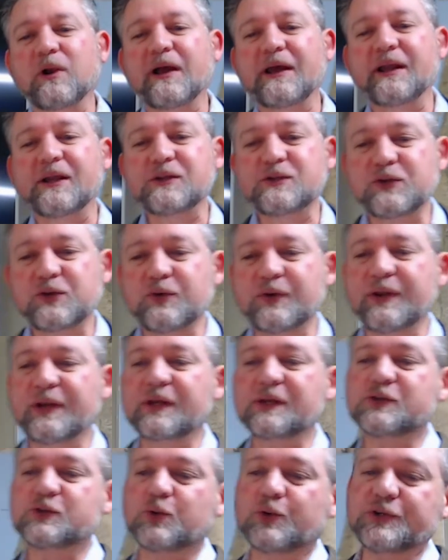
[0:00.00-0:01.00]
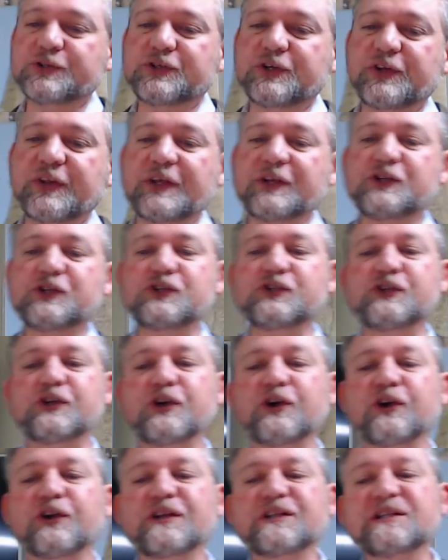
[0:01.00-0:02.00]
unto you and exhort you that you should
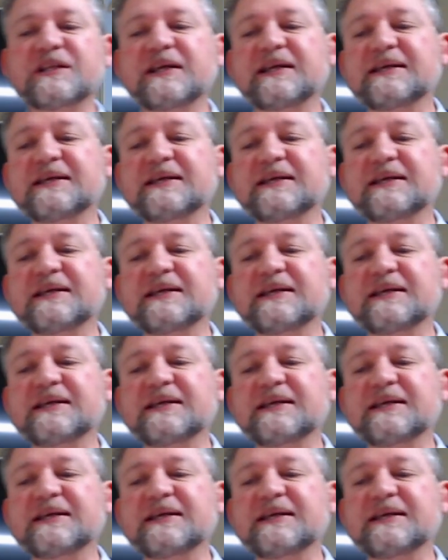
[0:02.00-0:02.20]
earnestly